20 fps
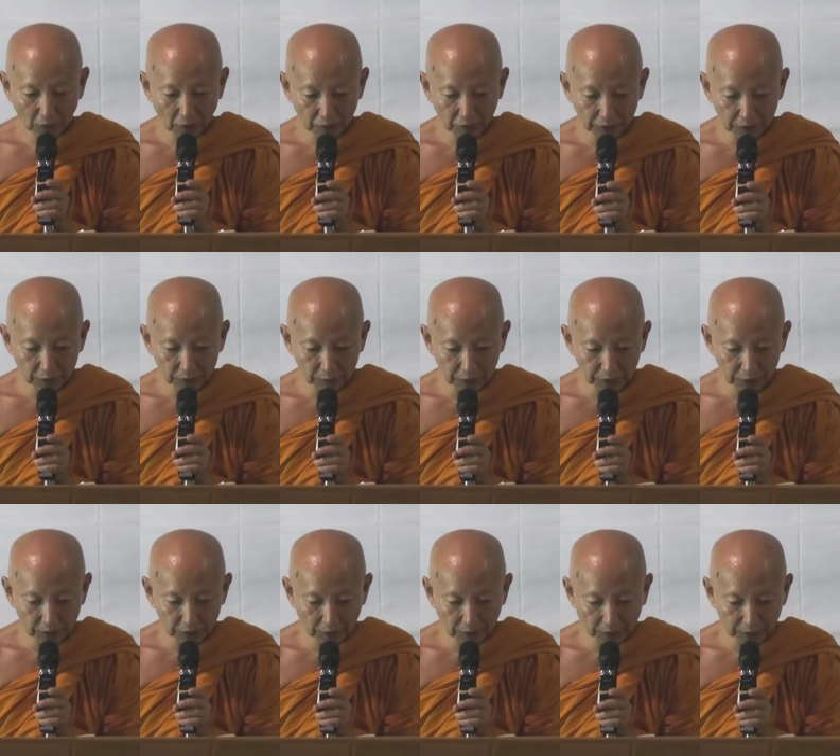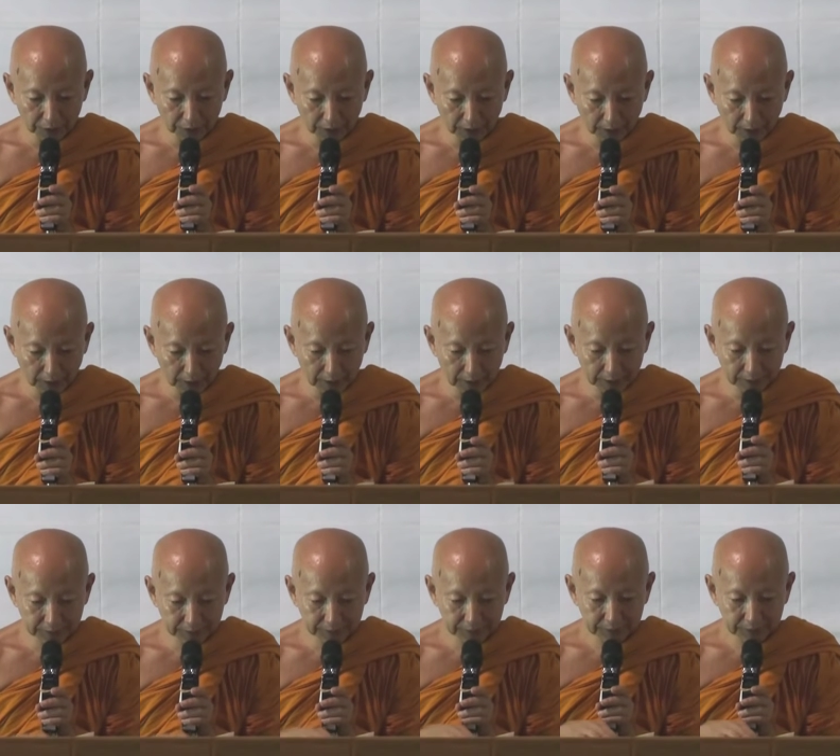or verbal
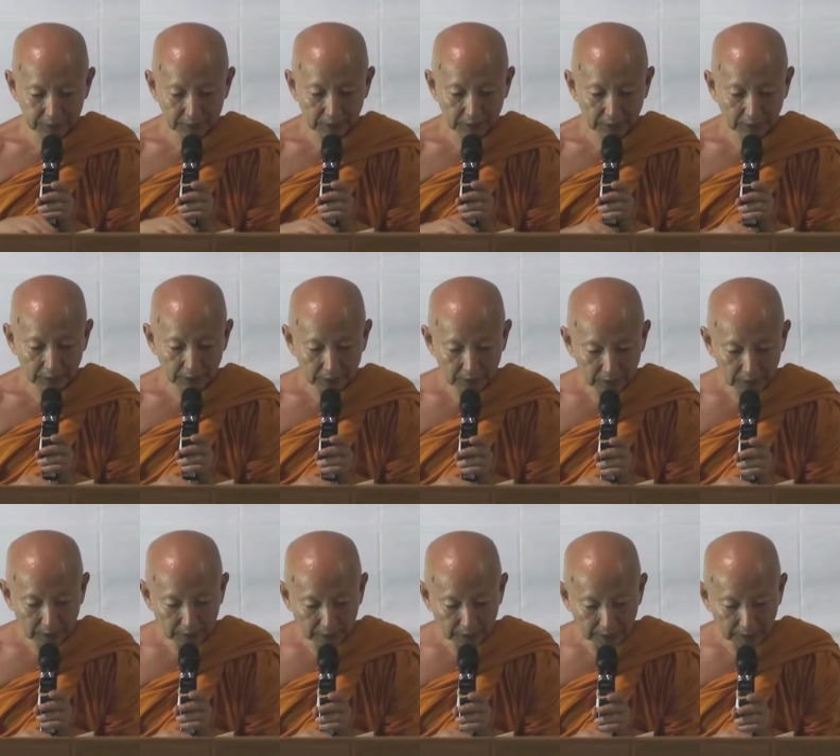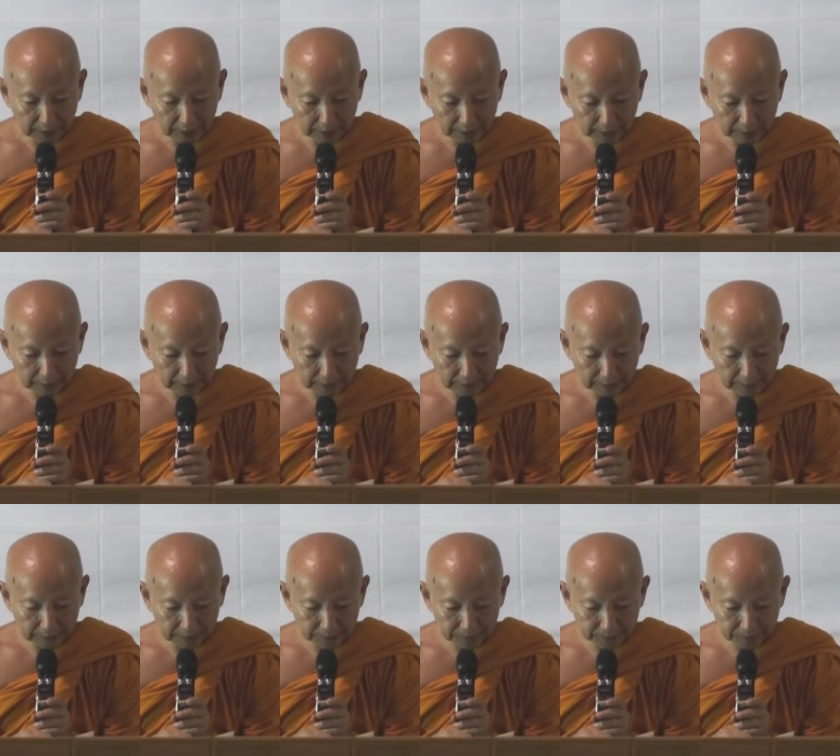conduct. Eh,
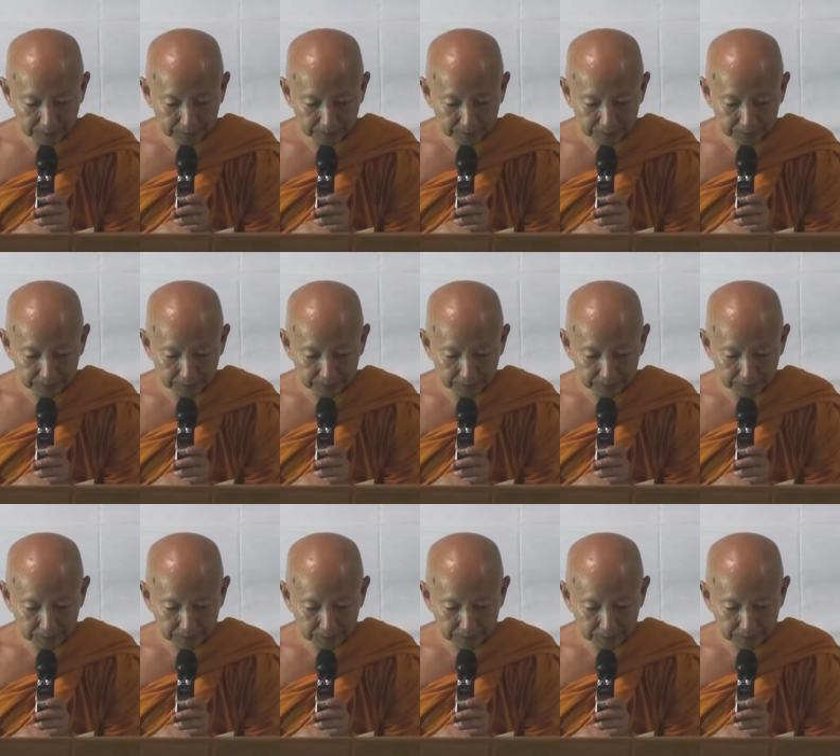um,